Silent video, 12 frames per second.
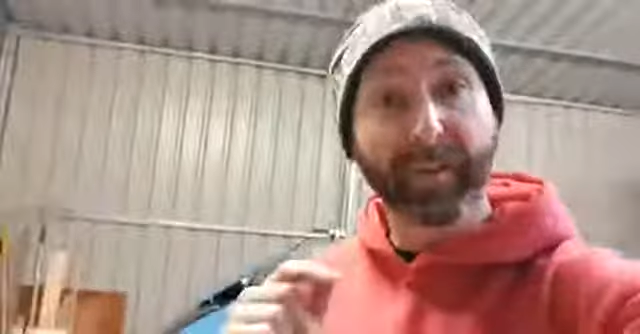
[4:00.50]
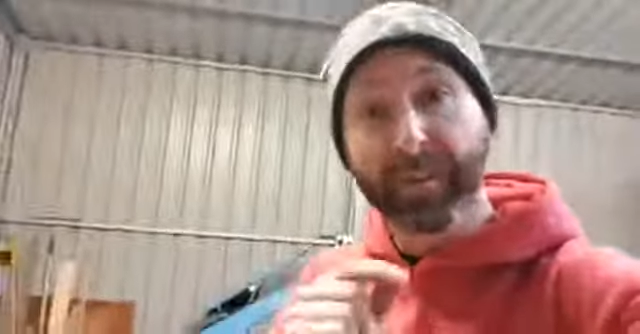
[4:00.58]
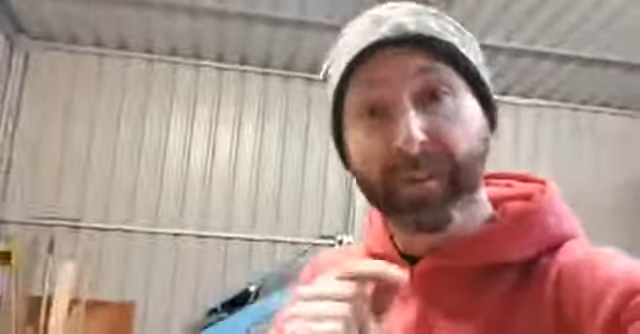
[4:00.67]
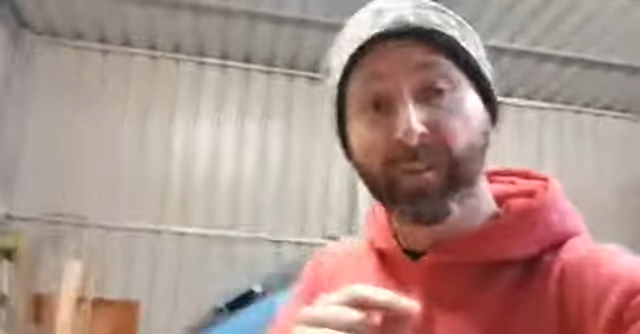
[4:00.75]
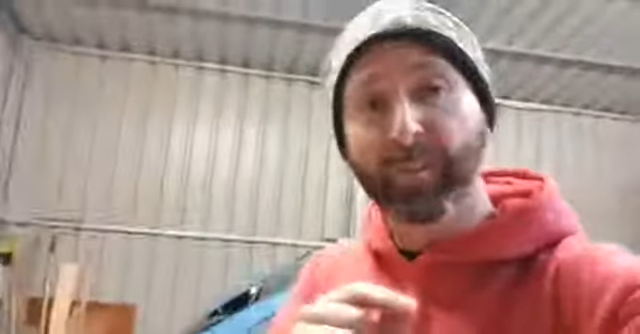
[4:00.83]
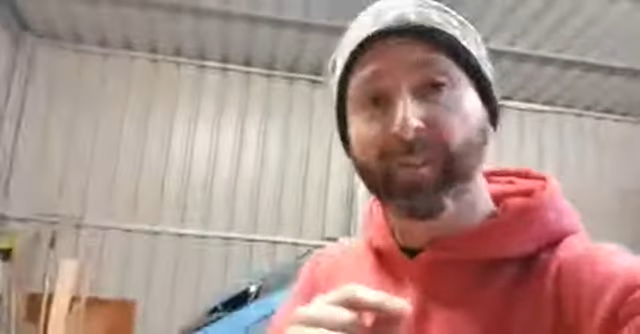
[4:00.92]

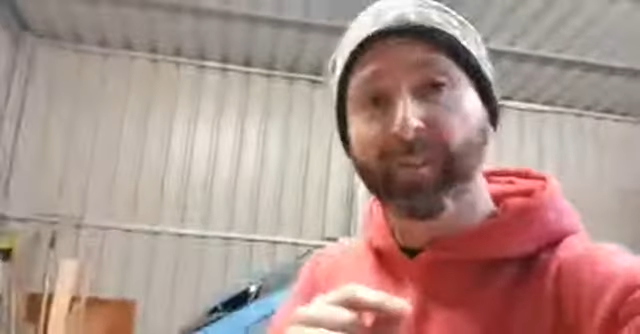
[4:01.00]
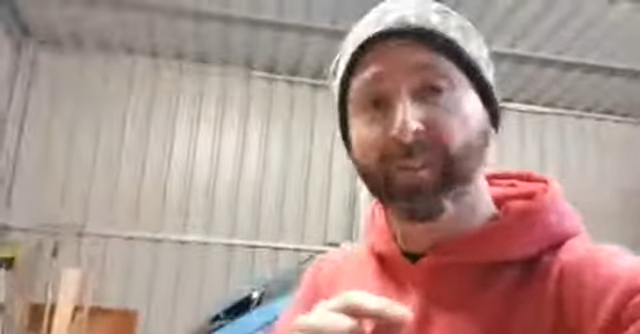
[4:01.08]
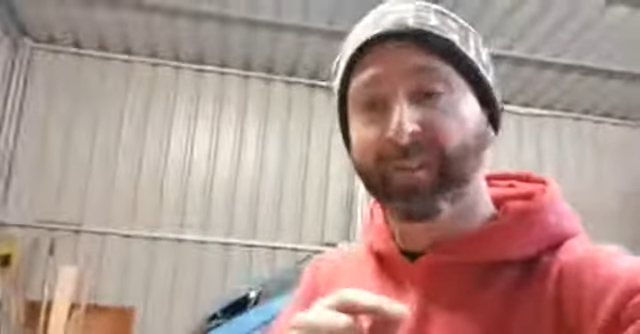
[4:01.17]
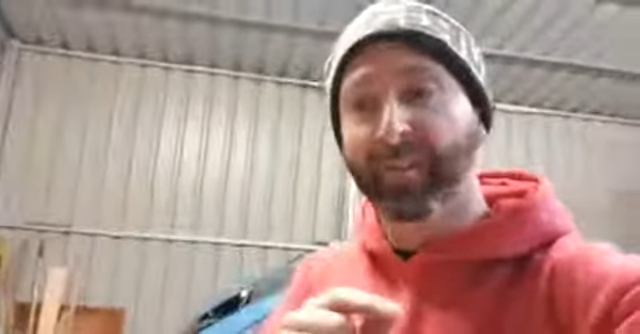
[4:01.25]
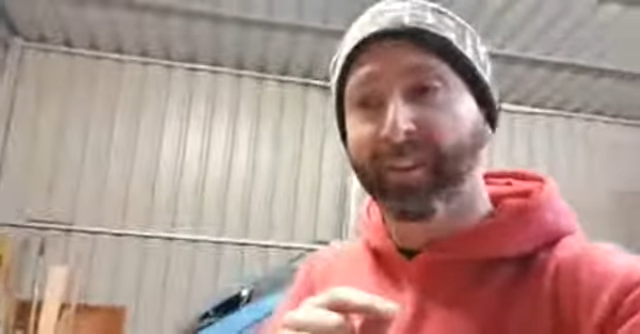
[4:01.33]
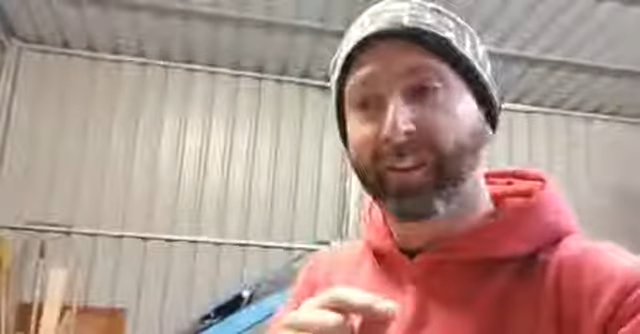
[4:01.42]
fitness
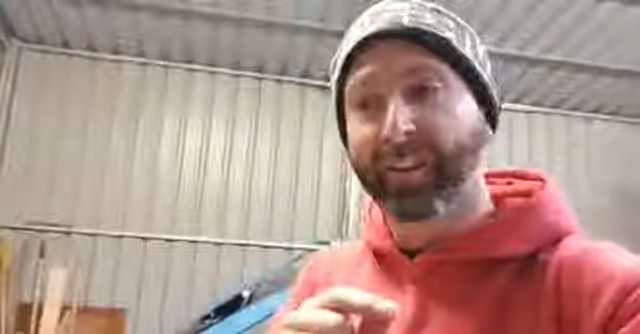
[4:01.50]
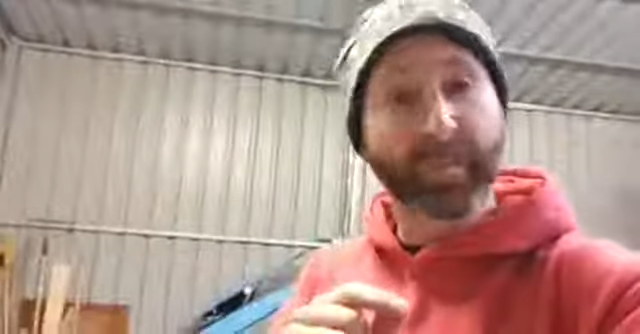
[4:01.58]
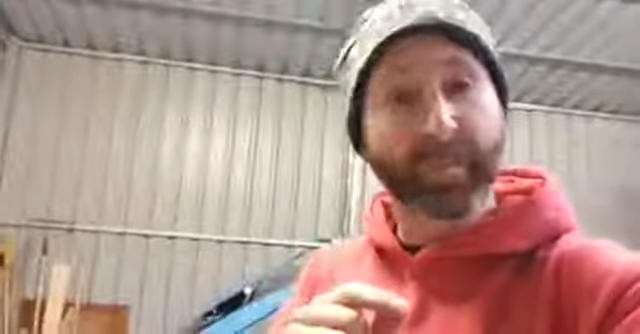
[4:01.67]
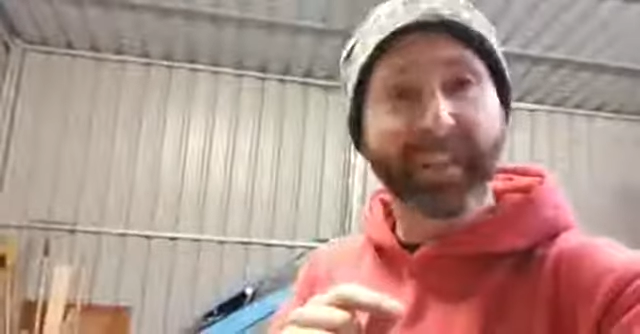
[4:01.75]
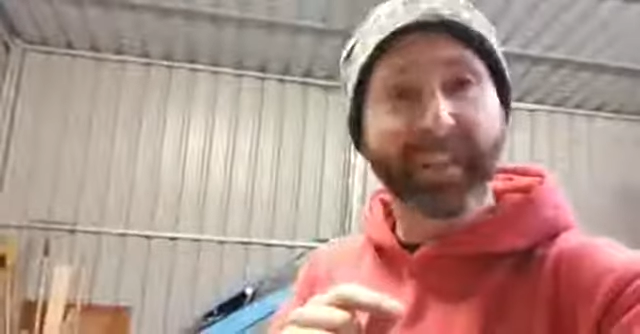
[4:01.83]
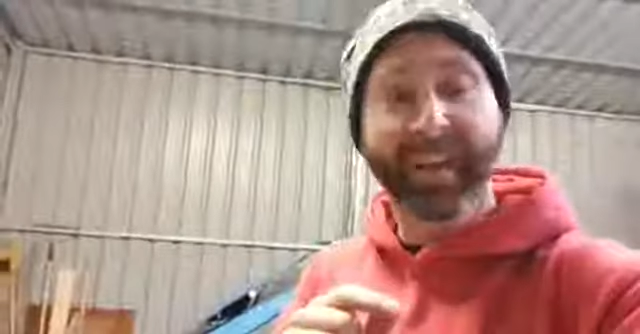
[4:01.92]
business. Just
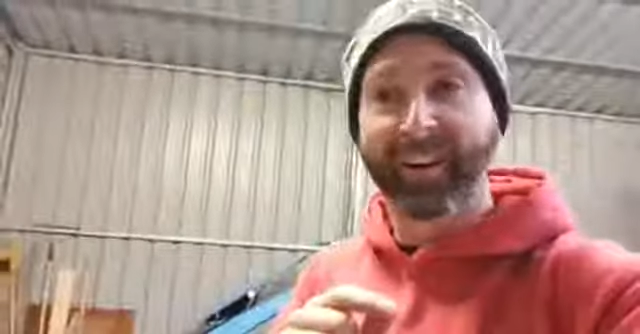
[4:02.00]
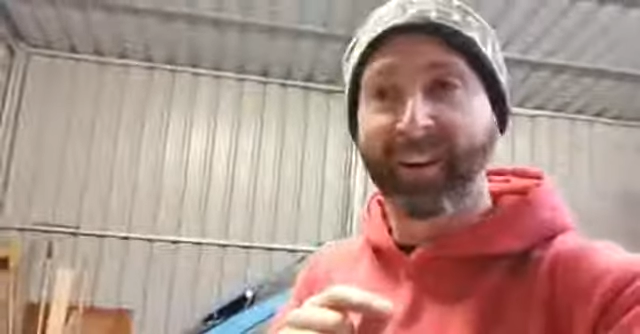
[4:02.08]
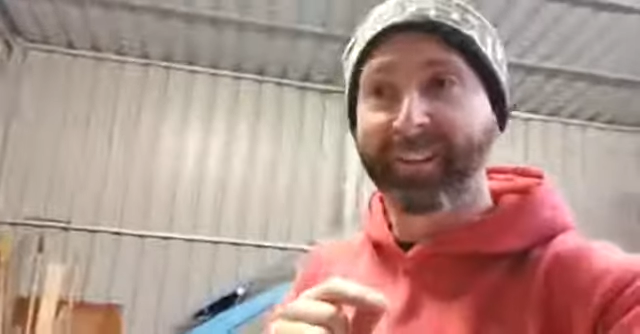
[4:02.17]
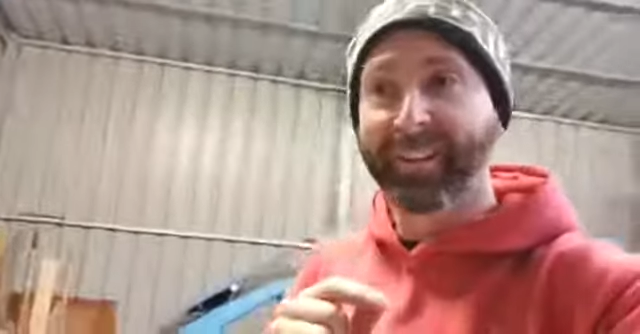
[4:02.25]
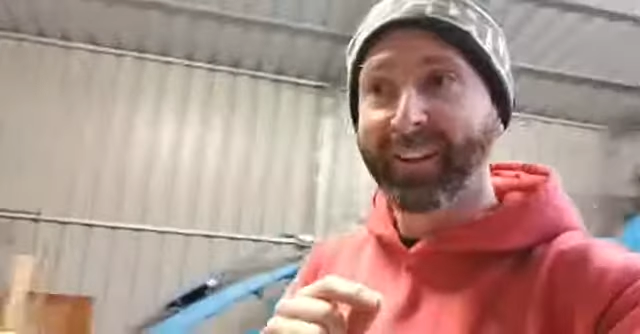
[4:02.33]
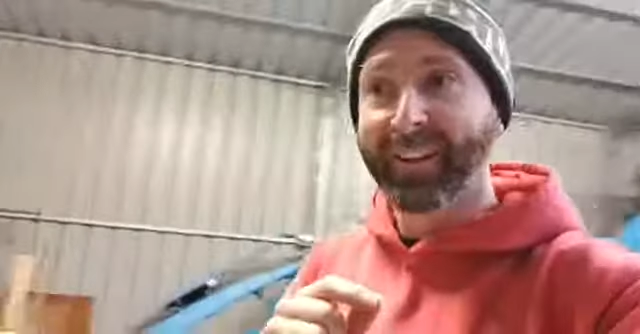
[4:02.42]
me getting on